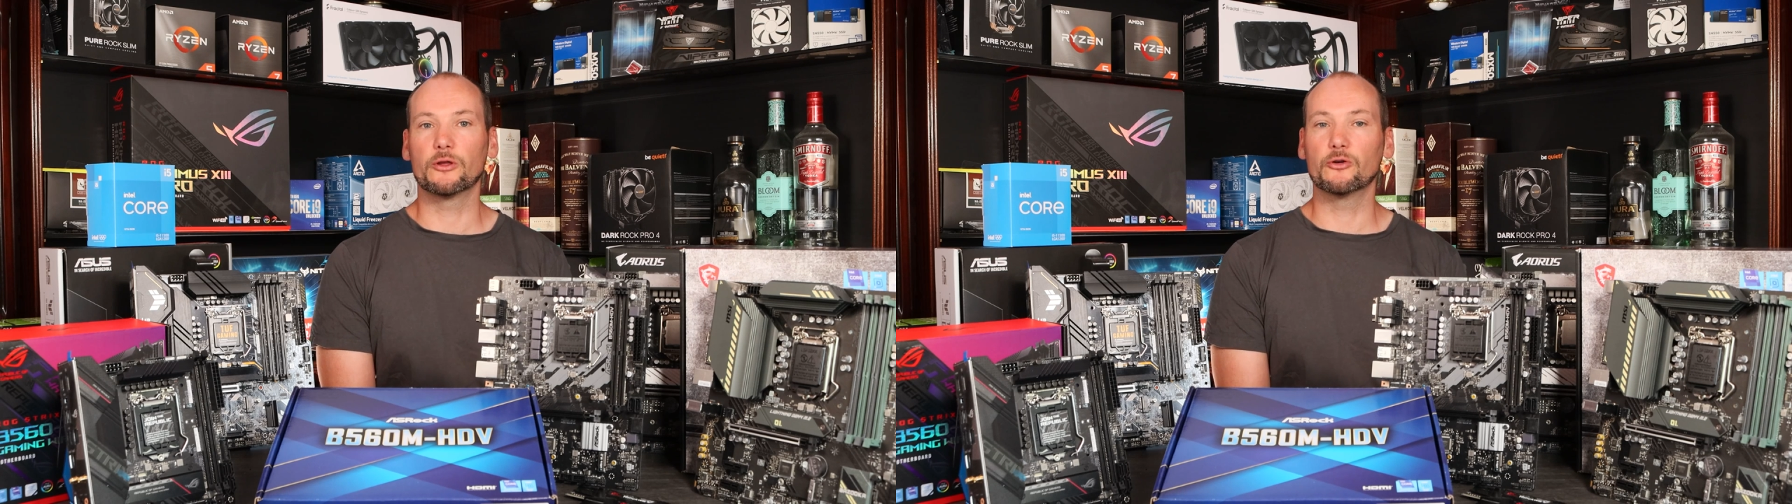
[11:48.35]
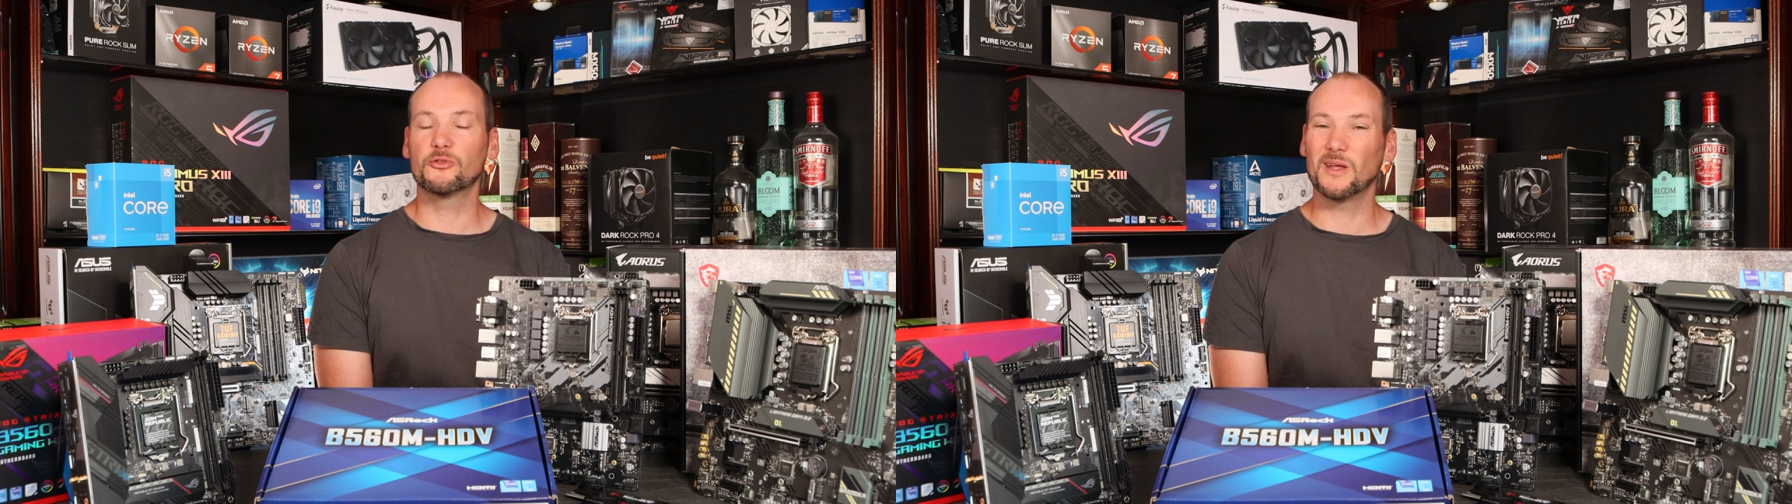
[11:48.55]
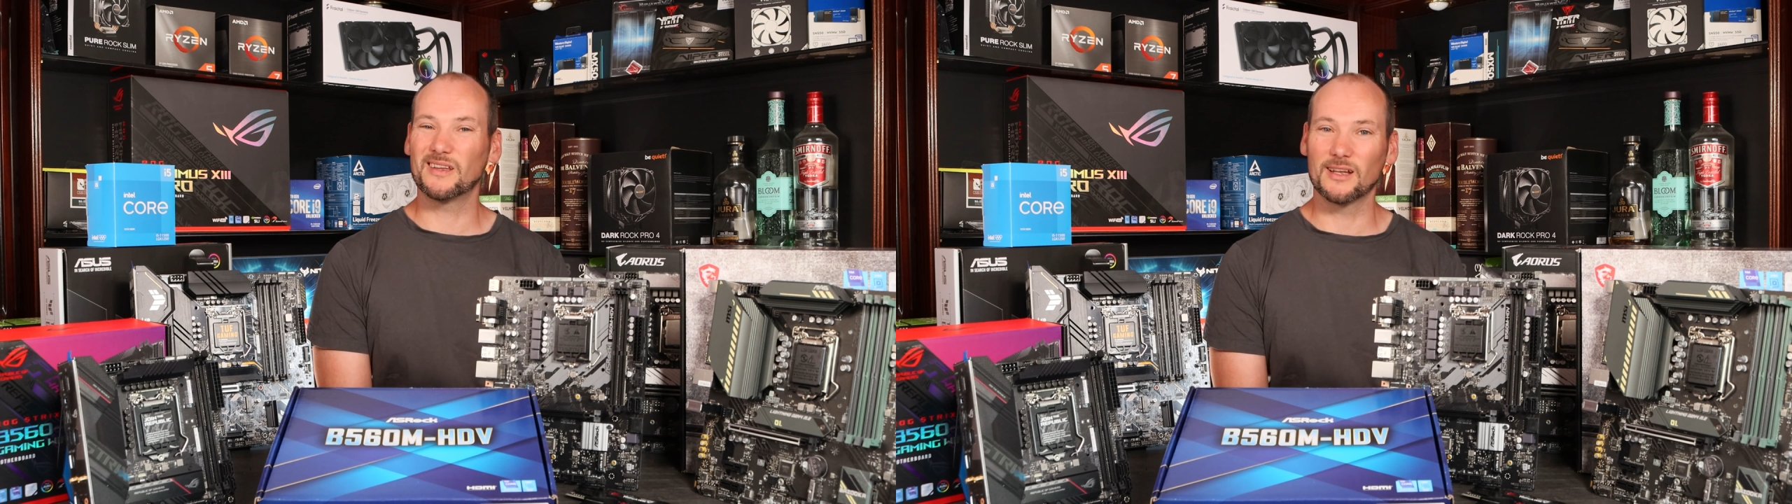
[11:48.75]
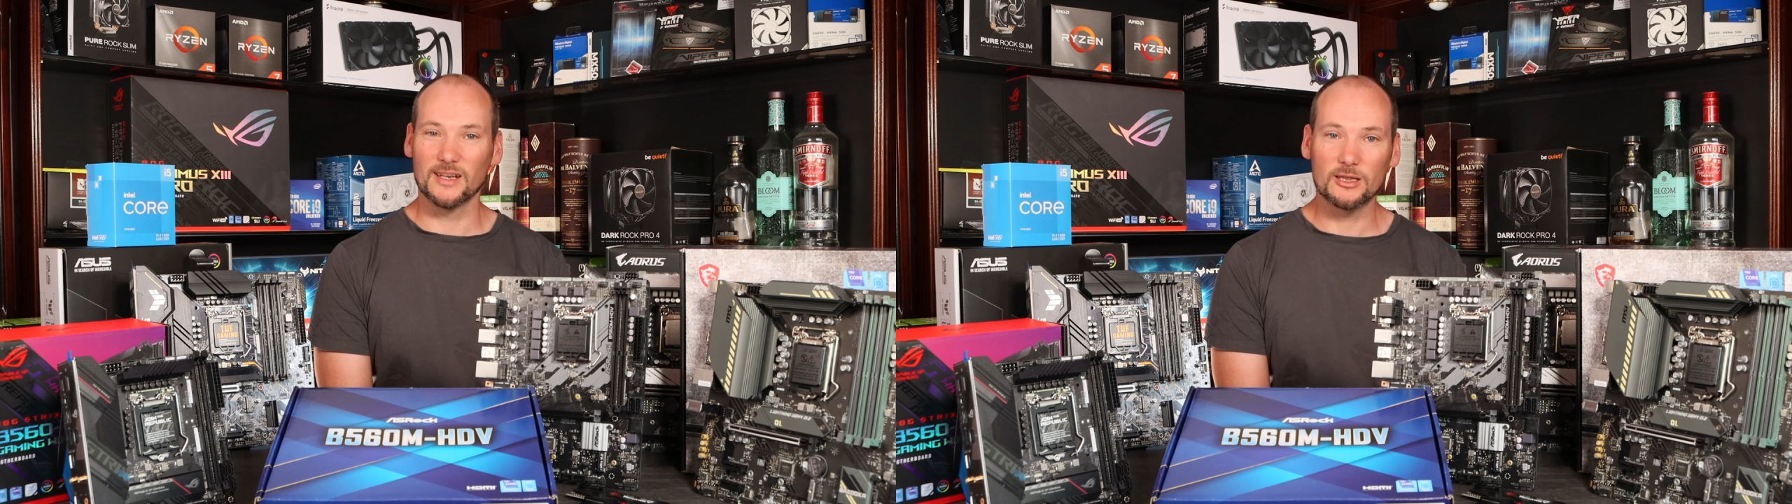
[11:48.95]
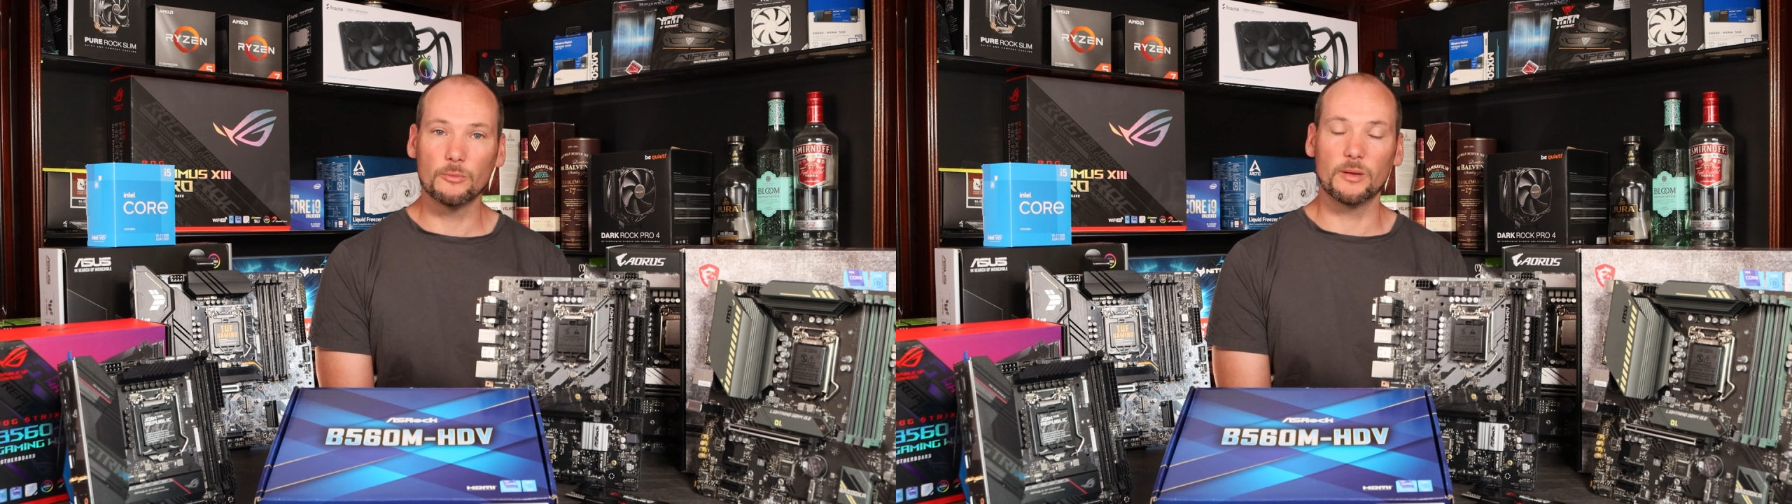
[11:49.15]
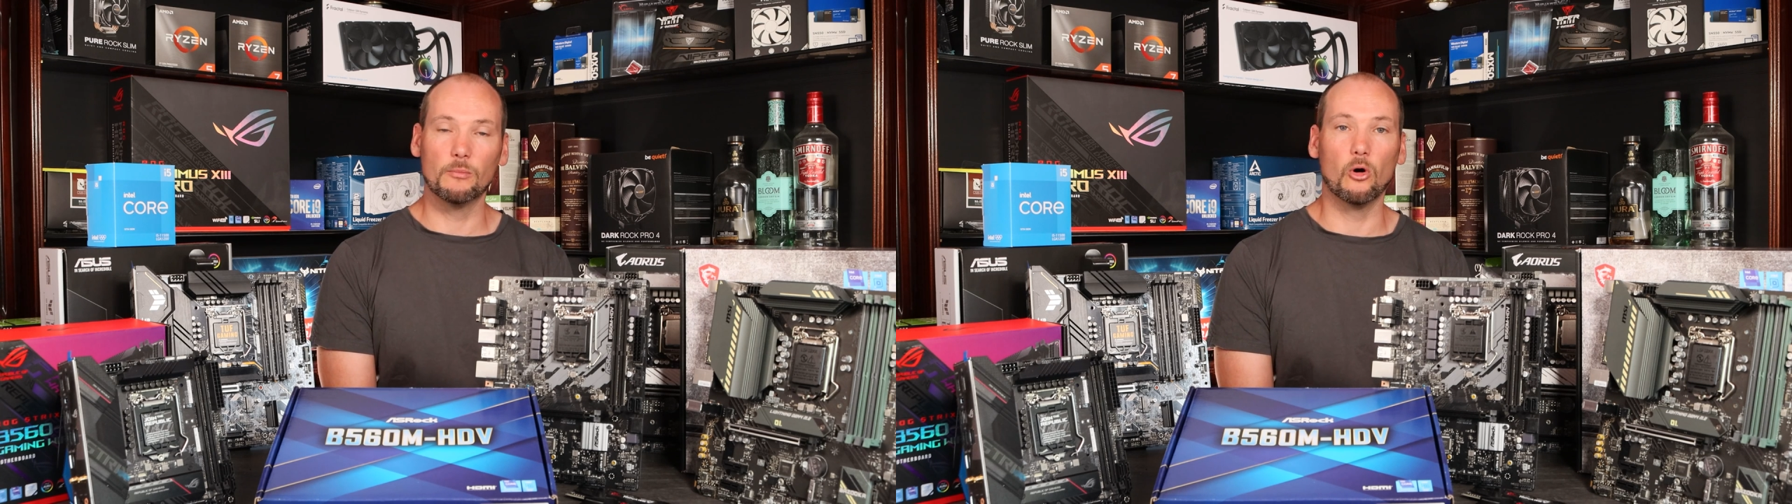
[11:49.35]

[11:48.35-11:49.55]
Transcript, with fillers: that you're spending a little bit